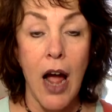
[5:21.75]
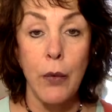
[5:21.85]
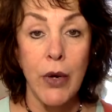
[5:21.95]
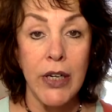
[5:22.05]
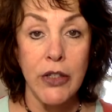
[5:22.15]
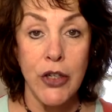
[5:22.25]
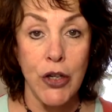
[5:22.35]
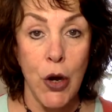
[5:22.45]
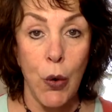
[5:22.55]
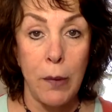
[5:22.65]
I wanted to
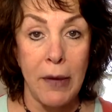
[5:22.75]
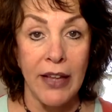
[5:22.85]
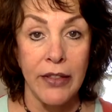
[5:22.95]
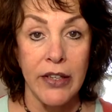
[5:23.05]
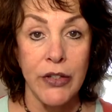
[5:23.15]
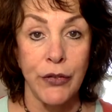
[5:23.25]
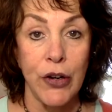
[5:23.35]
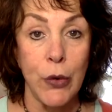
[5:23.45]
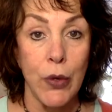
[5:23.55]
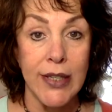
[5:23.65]
know about this
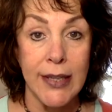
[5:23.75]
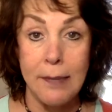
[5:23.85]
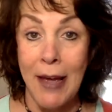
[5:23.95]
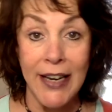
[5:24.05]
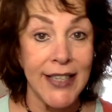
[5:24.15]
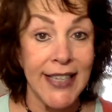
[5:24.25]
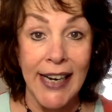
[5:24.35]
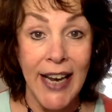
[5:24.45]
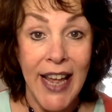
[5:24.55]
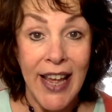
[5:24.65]
frequency medicine.